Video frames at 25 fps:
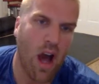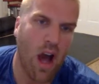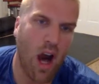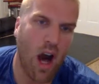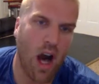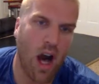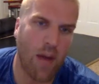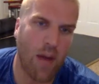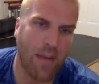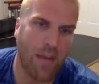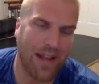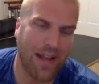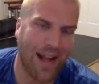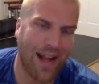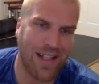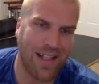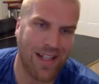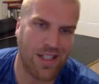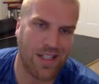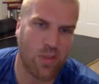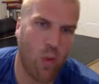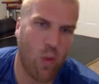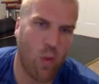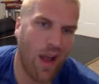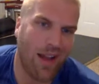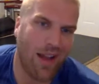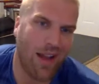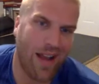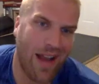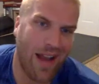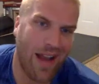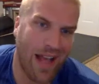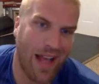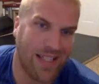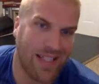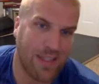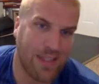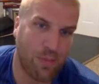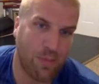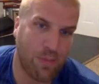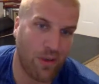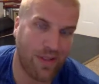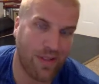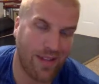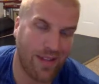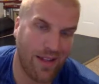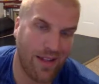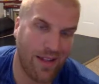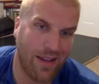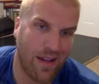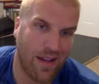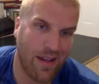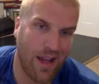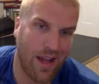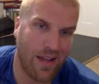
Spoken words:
And I just went and I sprinted